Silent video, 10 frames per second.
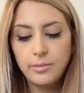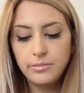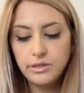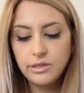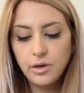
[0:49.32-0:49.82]

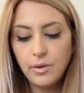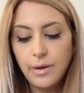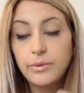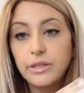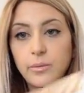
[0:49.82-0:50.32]
so I
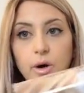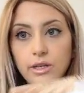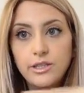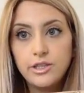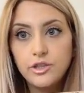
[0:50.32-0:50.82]
really
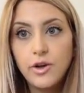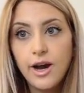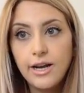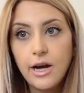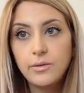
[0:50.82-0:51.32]
wanted to try
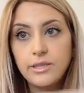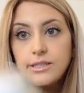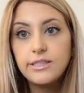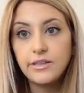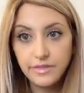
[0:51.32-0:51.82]
it out to
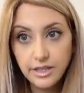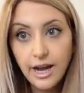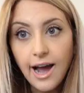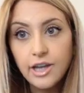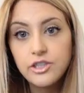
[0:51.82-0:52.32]
see if it could
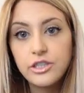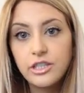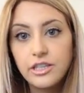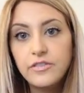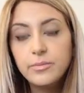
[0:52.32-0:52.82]

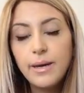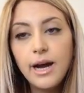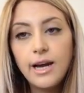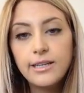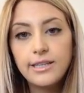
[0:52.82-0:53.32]
actually lift my
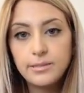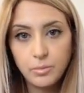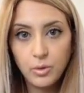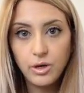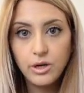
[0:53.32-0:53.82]
highlights
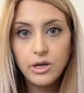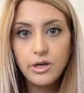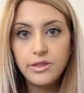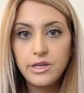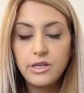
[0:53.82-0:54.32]
more
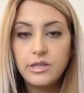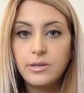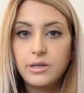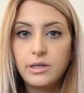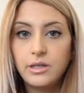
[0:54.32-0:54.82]
than
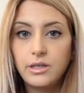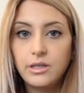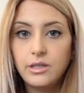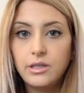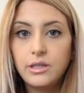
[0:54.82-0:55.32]

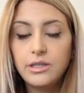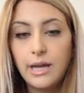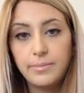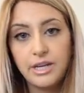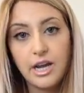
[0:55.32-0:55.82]
the
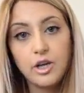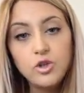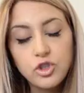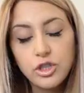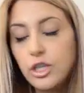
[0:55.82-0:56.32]
type that I
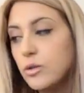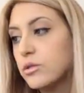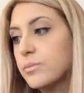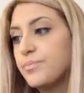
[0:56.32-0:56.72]
usually use.